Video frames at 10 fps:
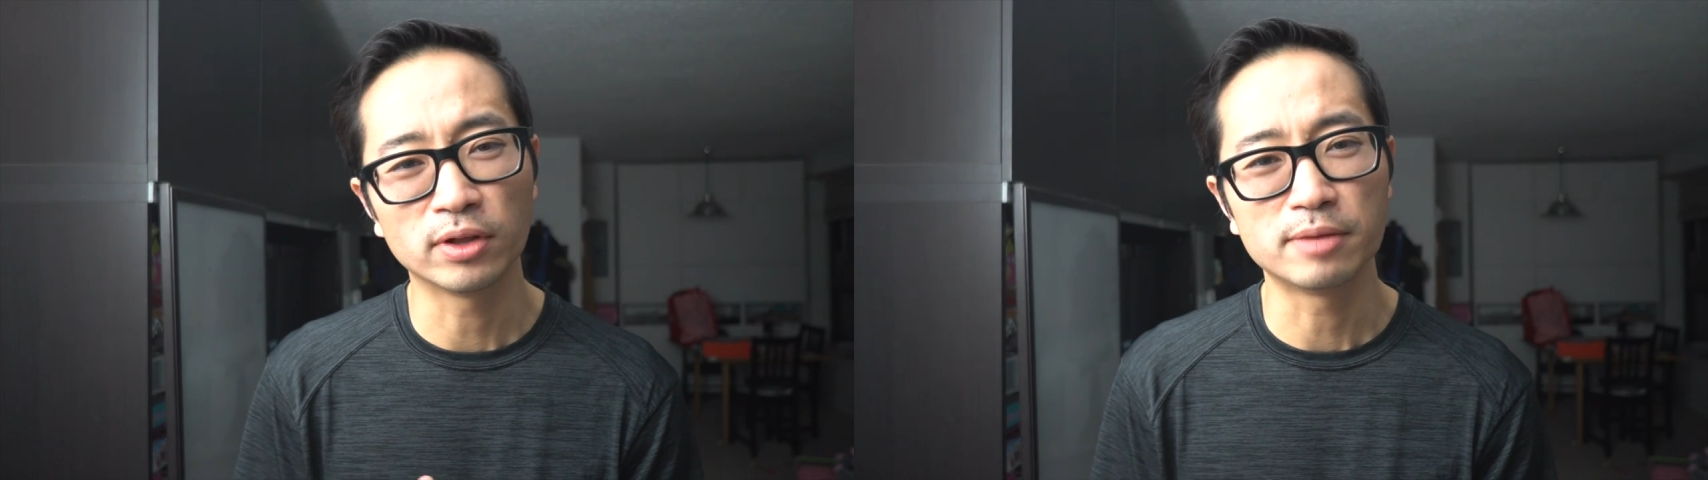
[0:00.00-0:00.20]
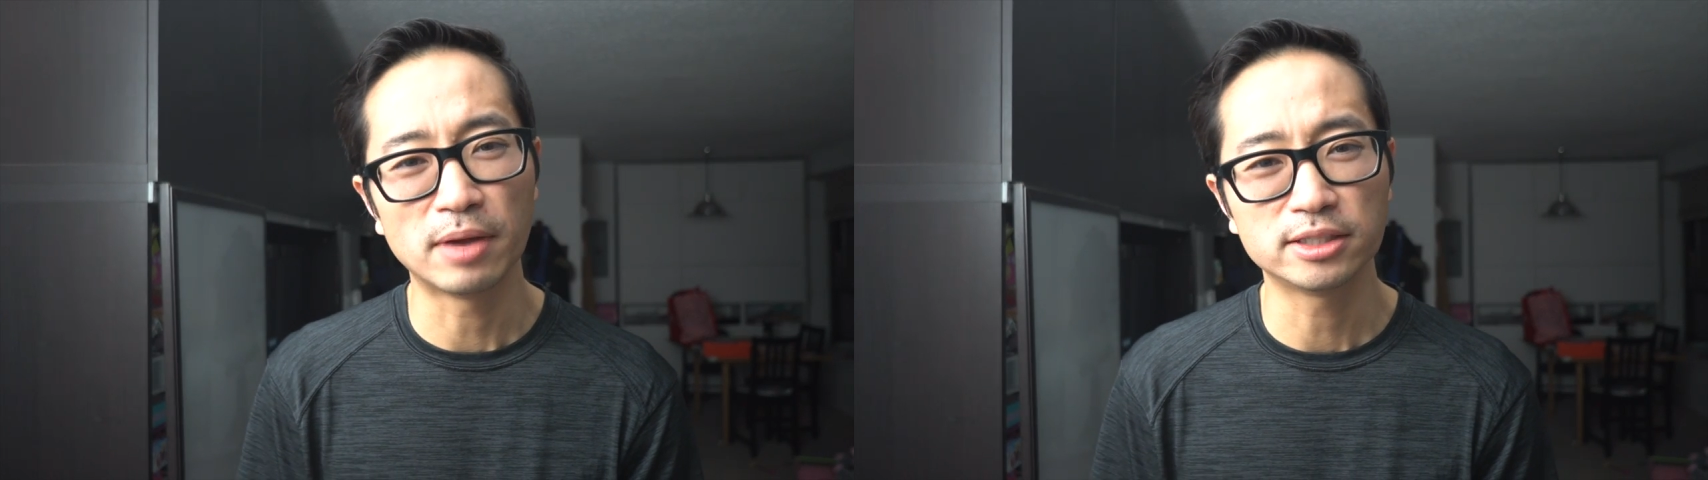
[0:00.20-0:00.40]

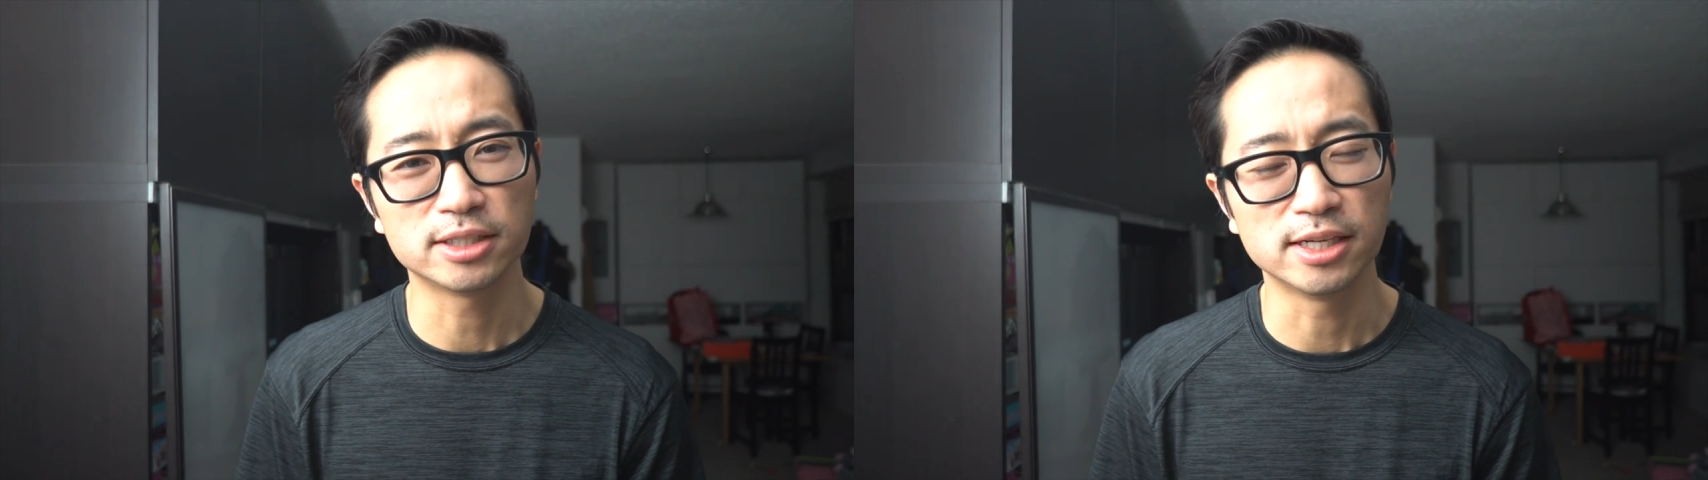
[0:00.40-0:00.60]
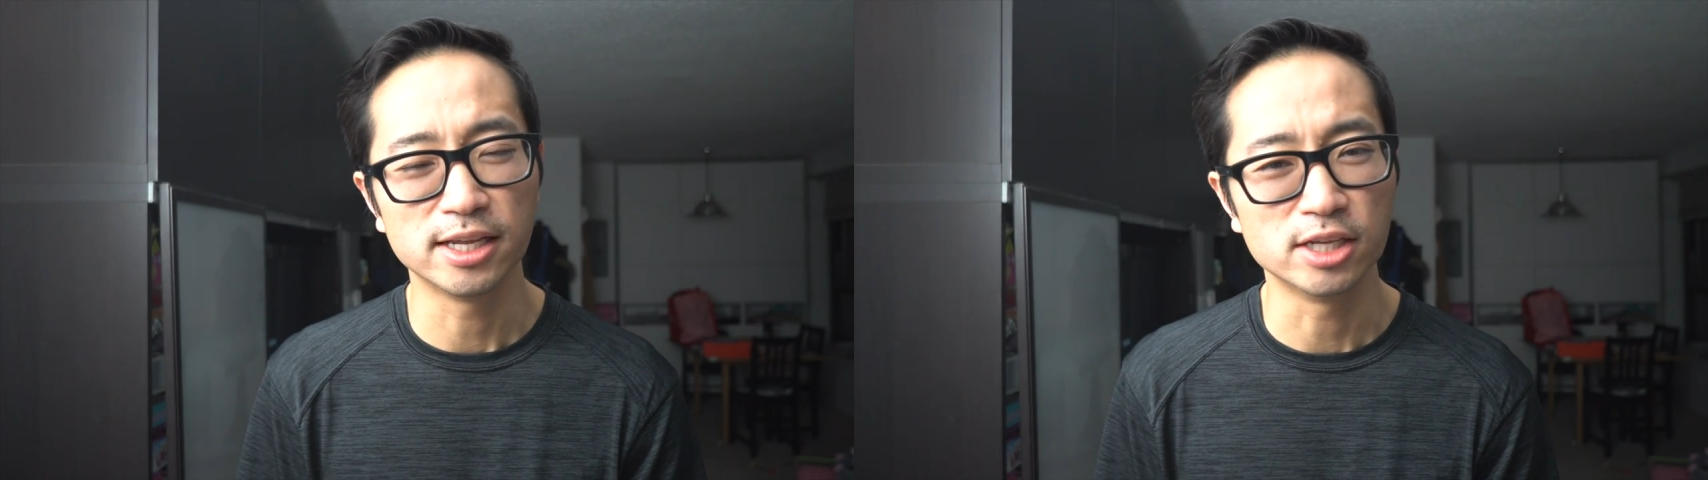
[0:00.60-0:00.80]
really
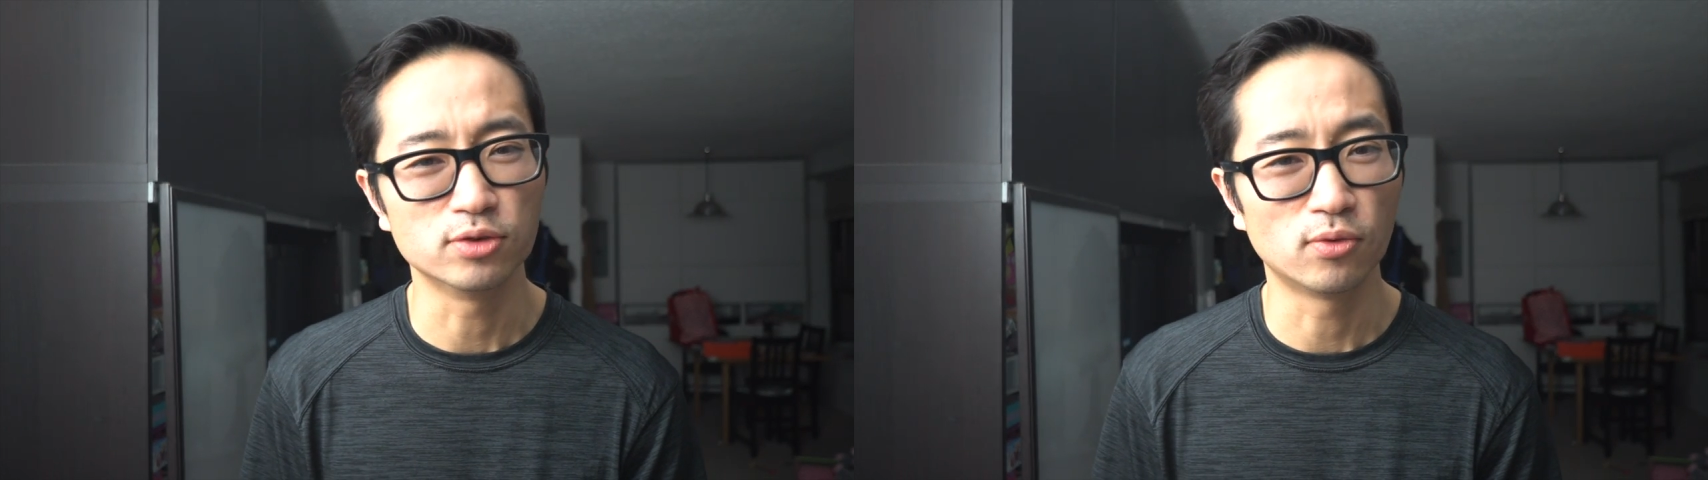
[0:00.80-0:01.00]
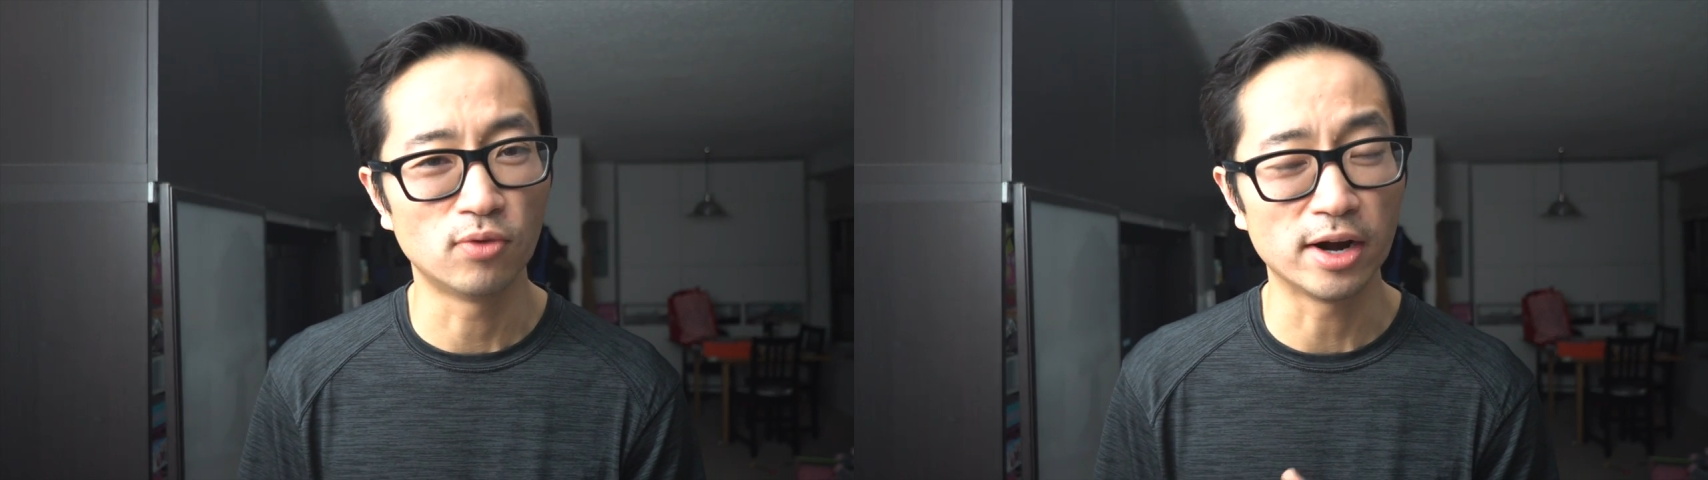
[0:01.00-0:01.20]
mentioned
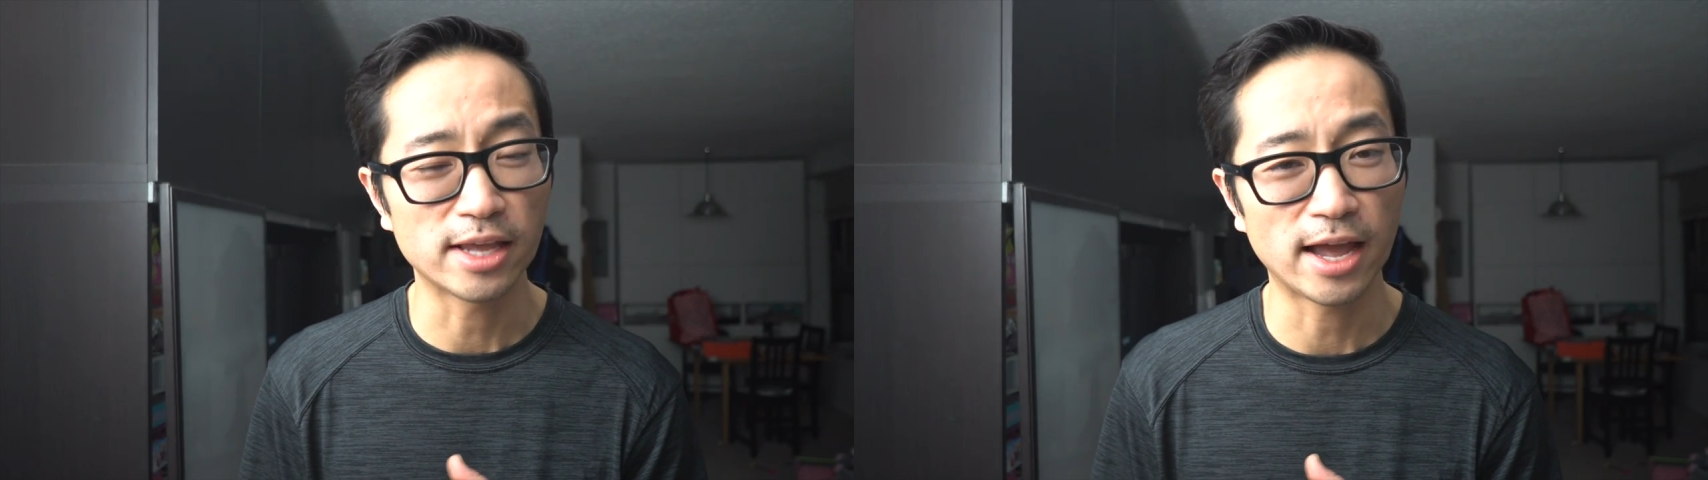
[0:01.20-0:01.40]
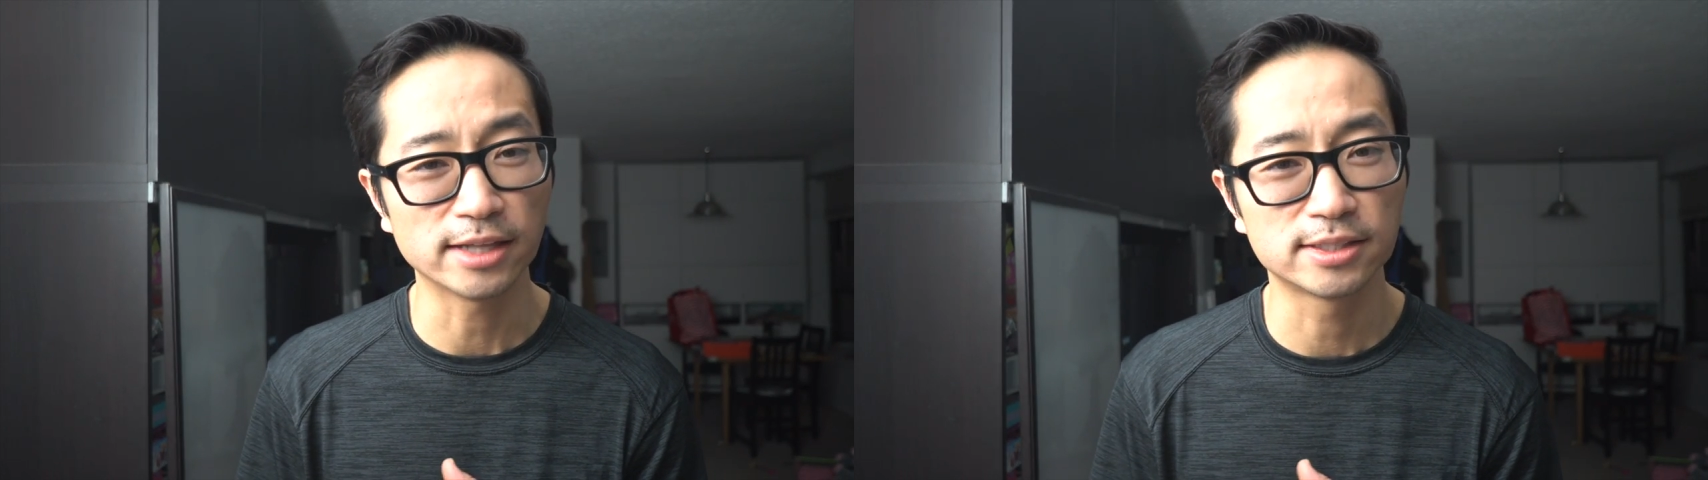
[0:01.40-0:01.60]
is
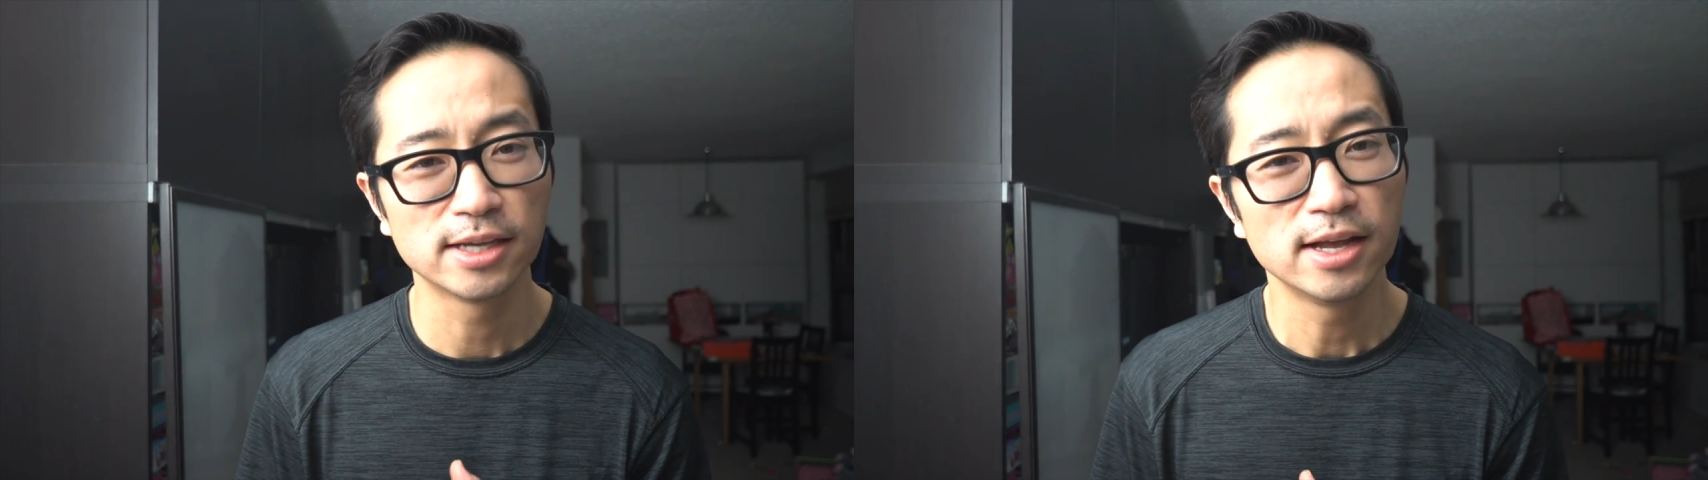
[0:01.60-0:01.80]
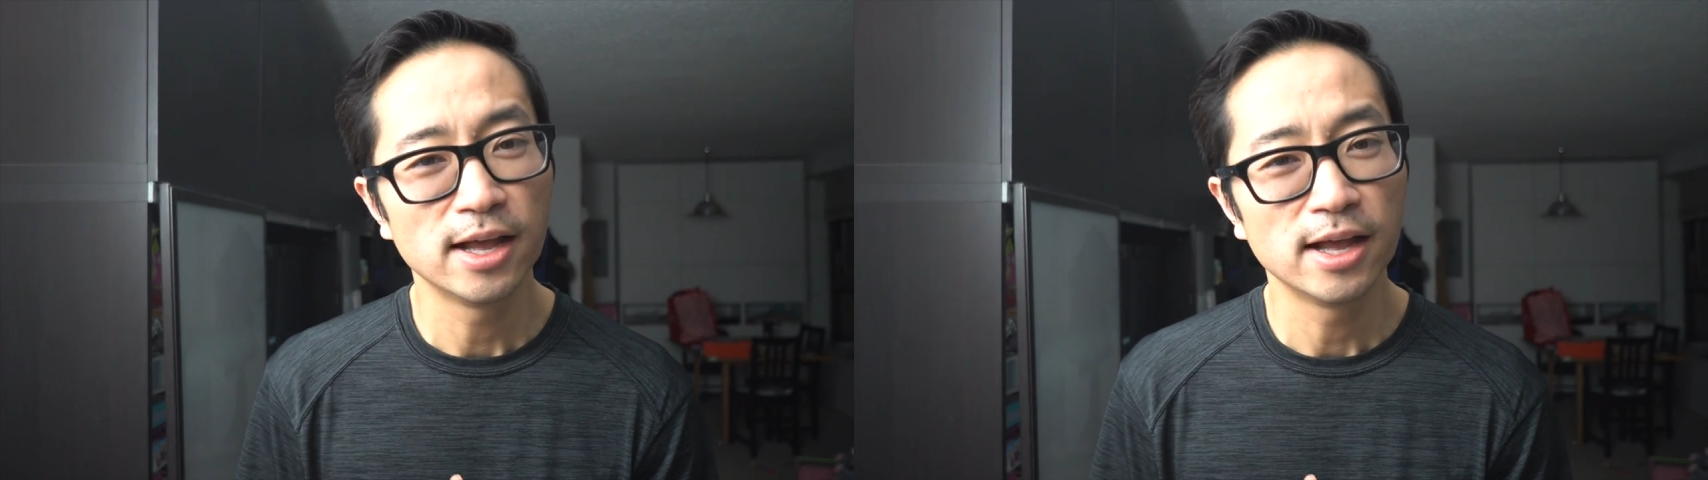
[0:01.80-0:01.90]
running hats.